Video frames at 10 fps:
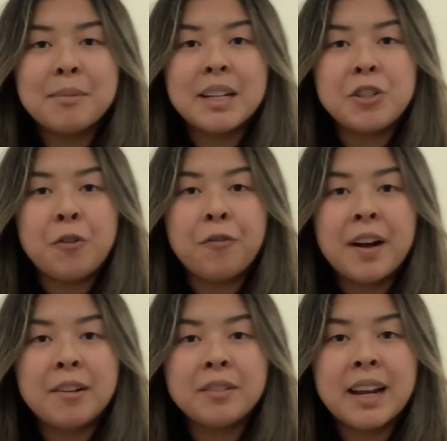you
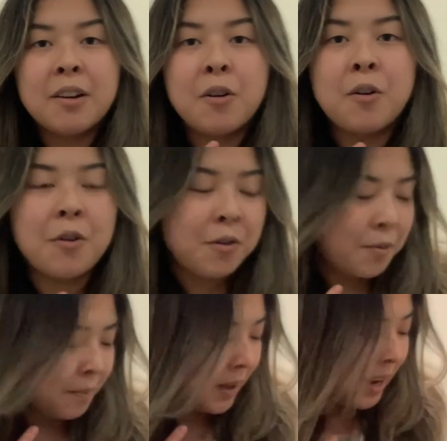found at
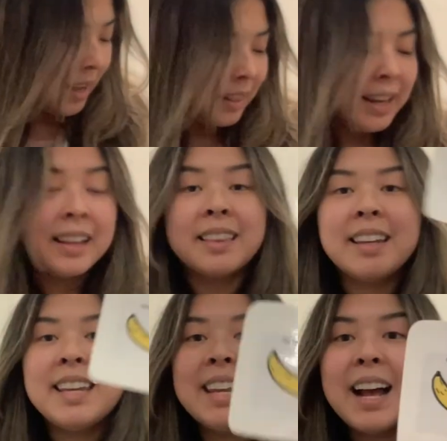home, like the
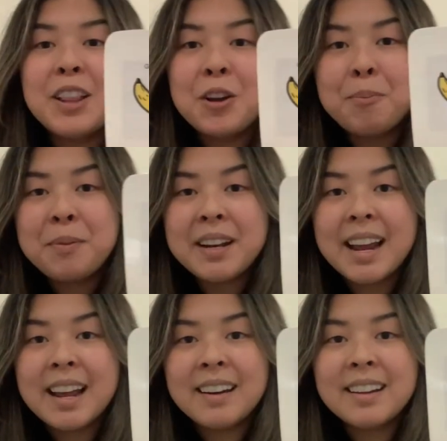yellow
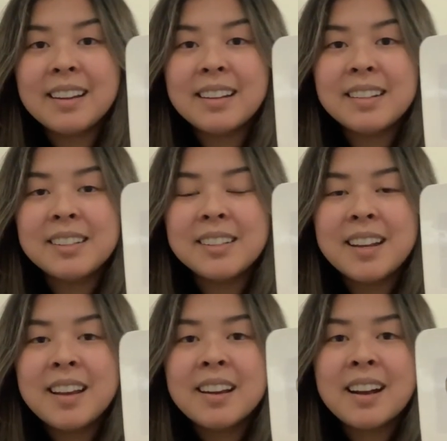bananas.
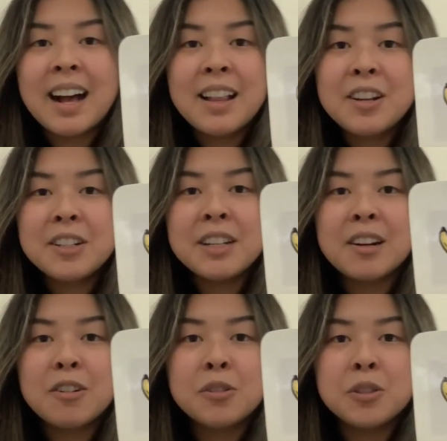Colors
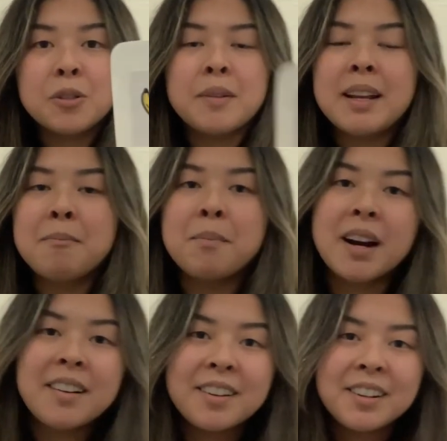are also in
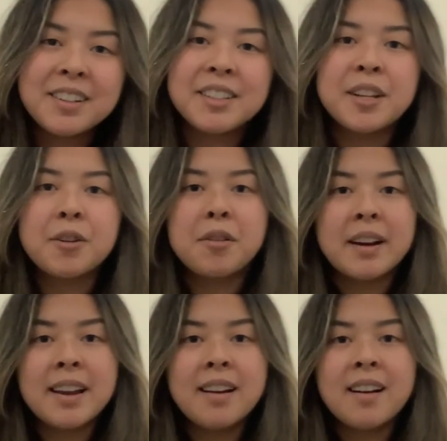markers and
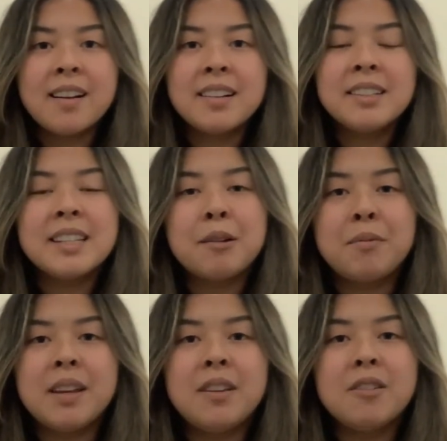crayons that
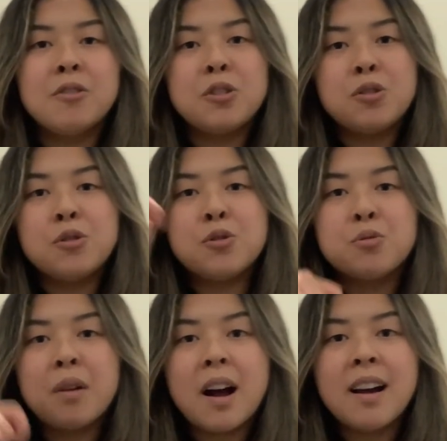we use to
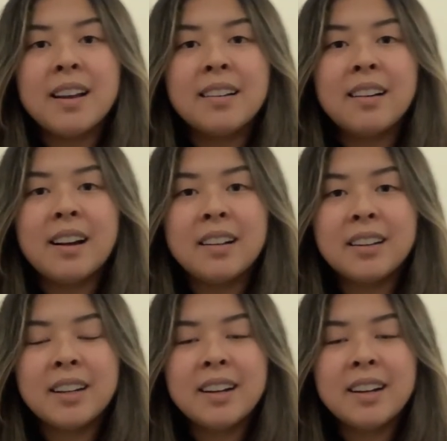draw in color.